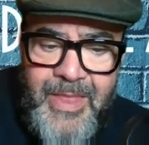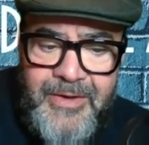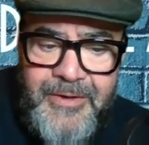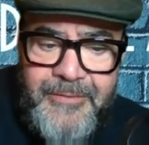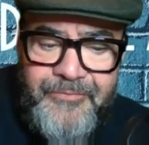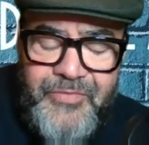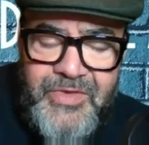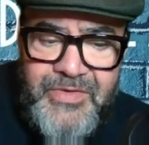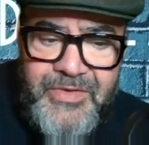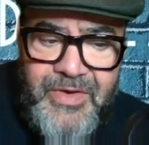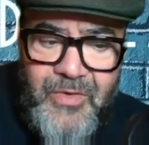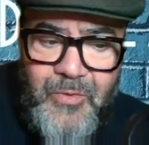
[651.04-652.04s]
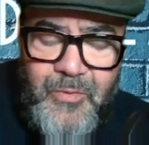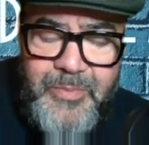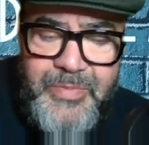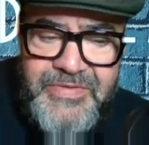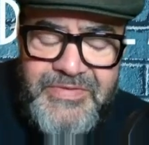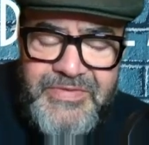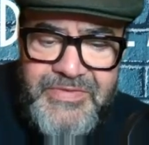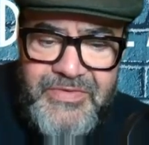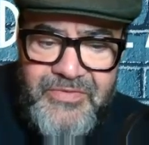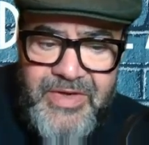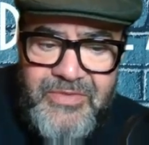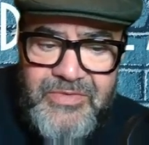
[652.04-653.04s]
The whole business
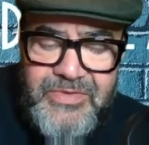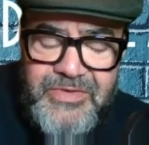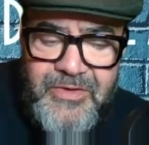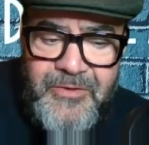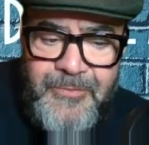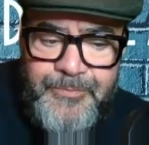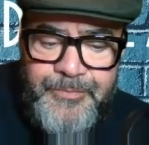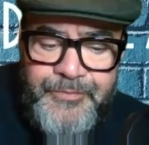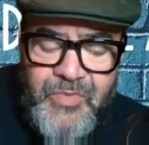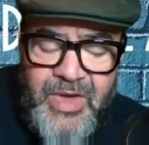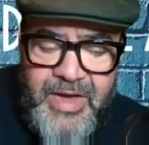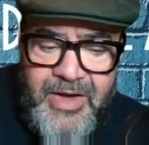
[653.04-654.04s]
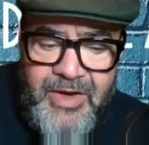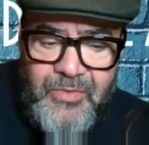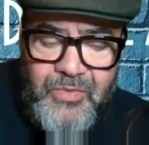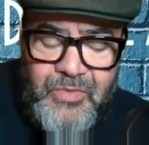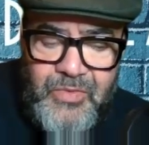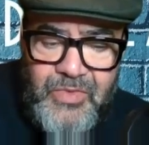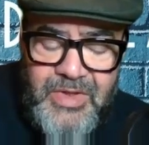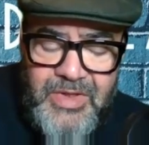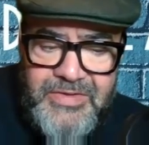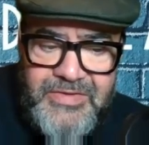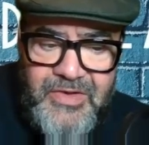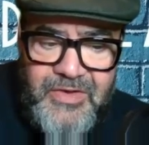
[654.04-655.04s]
around how
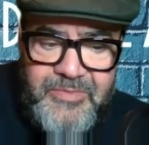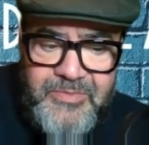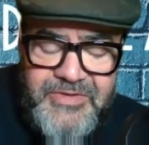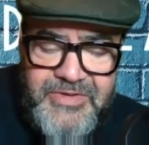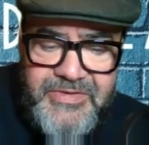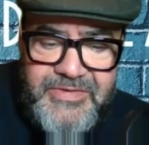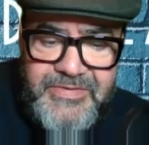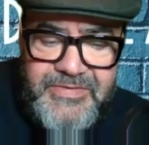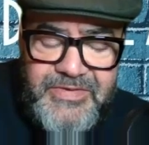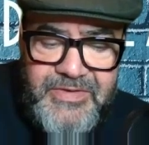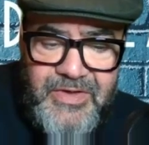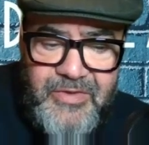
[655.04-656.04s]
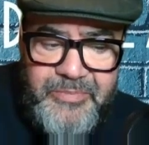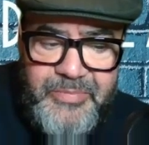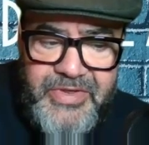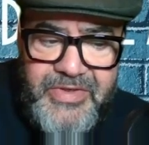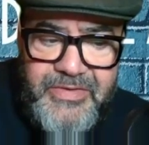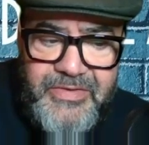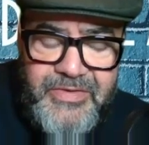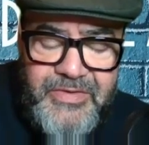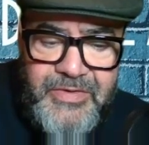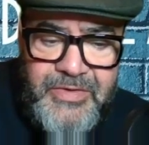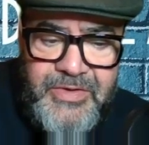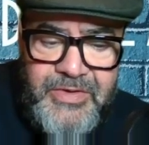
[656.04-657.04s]
asylum seekers are being
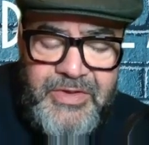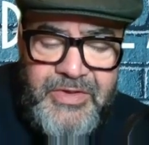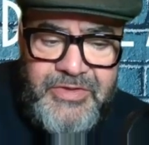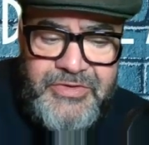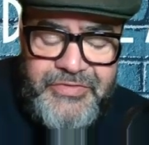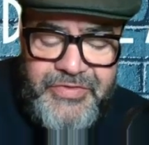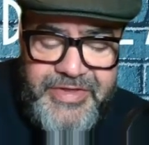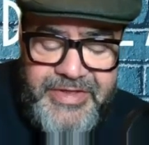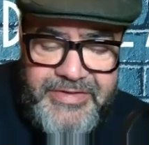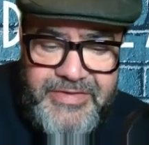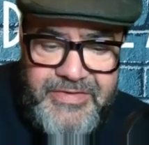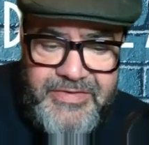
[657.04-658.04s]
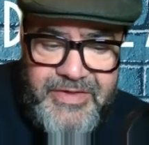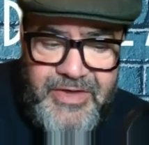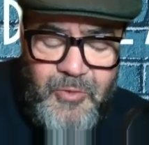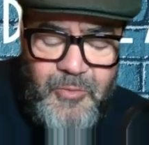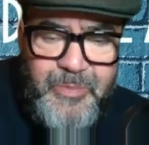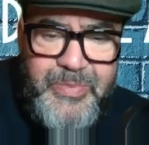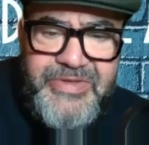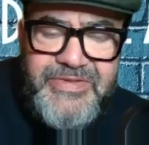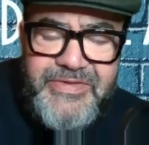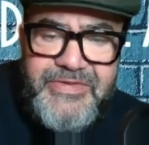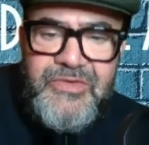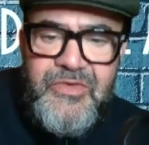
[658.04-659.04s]
treated, the whole
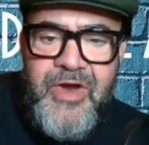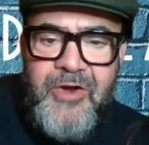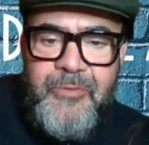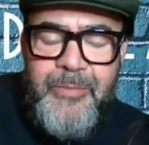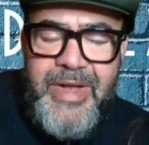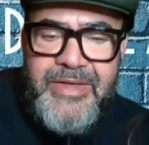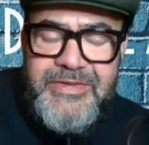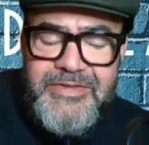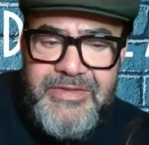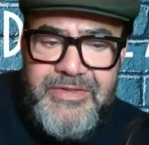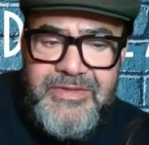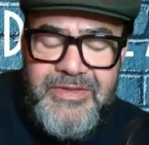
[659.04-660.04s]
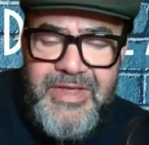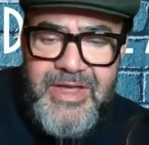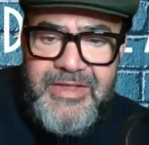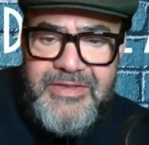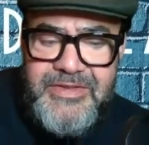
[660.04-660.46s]
business around Manston and